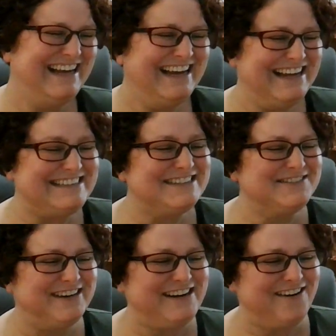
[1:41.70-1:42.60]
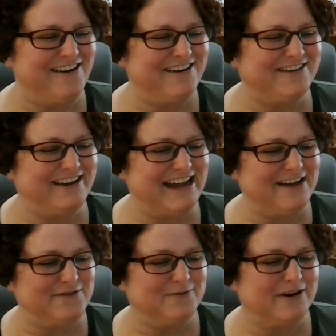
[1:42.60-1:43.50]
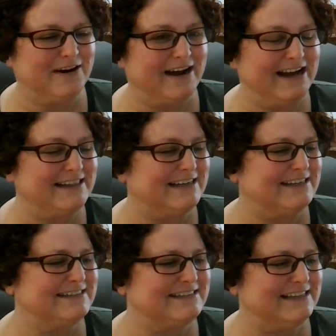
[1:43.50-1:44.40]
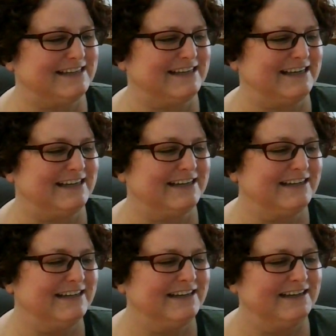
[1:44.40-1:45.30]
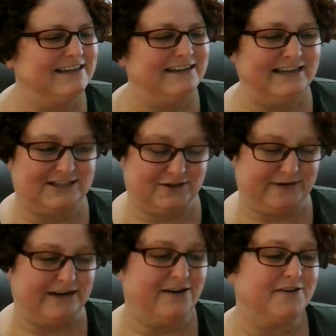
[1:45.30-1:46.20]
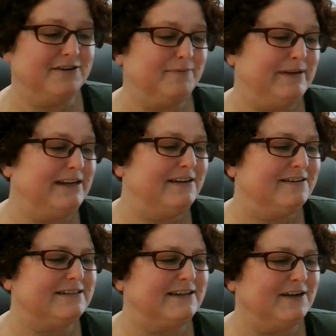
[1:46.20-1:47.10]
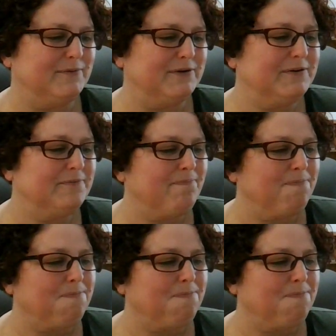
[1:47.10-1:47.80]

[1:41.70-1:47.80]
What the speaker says: "It's a great honor to have you on our island," said the king. "It's a great honor to be here," said Elmer.